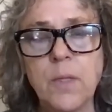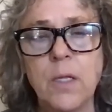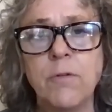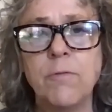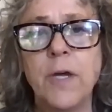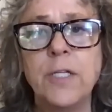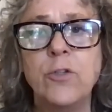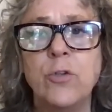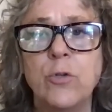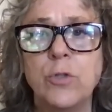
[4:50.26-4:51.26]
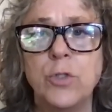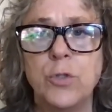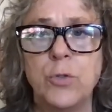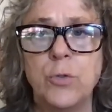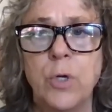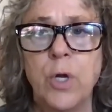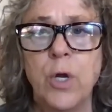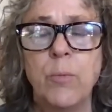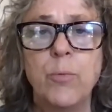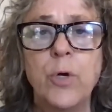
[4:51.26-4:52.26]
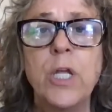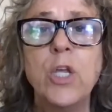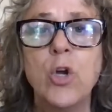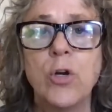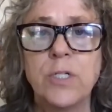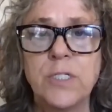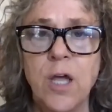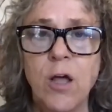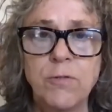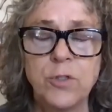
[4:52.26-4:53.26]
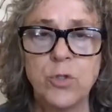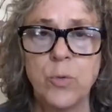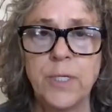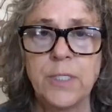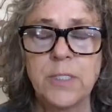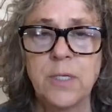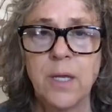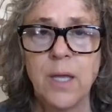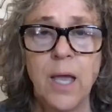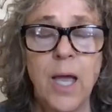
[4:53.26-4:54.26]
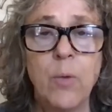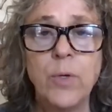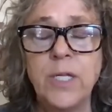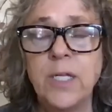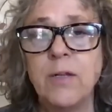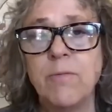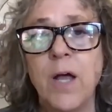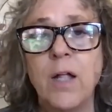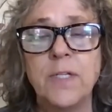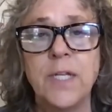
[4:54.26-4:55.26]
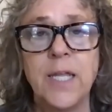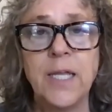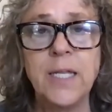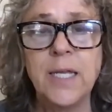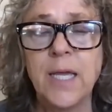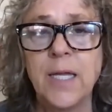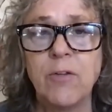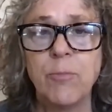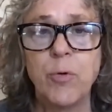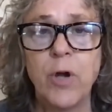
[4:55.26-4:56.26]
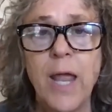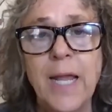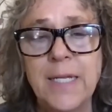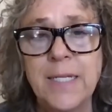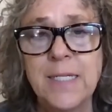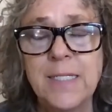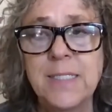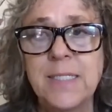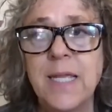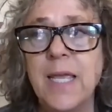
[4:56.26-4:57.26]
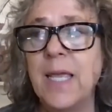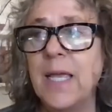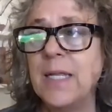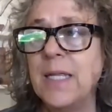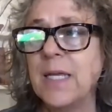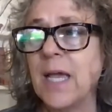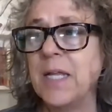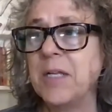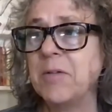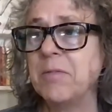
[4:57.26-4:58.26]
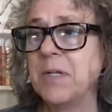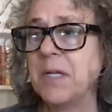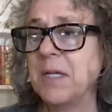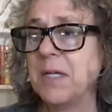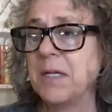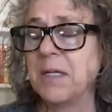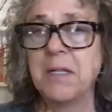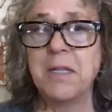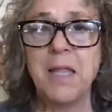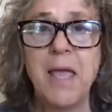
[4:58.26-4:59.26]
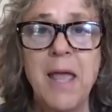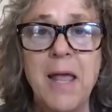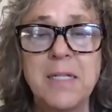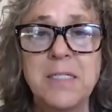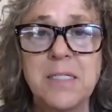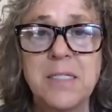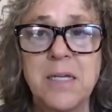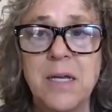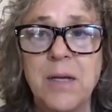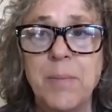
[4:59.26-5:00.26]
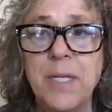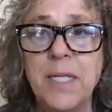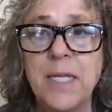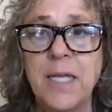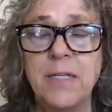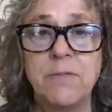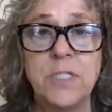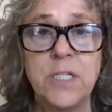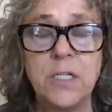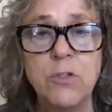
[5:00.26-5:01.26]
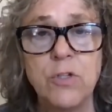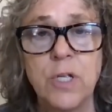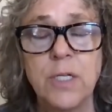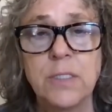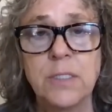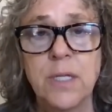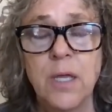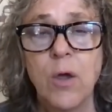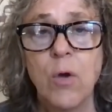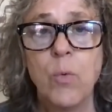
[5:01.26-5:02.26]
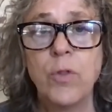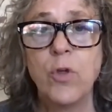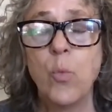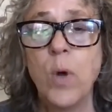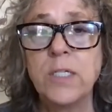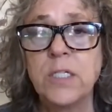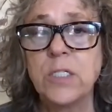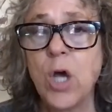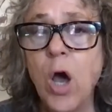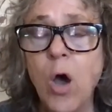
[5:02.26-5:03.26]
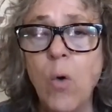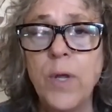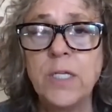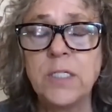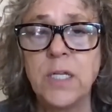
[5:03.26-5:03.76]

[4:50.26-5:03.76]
invite you to bring yourself to it. I wouldn't get involved in any kind of practice, any kind of class, any kind of teachings where there wasn't always an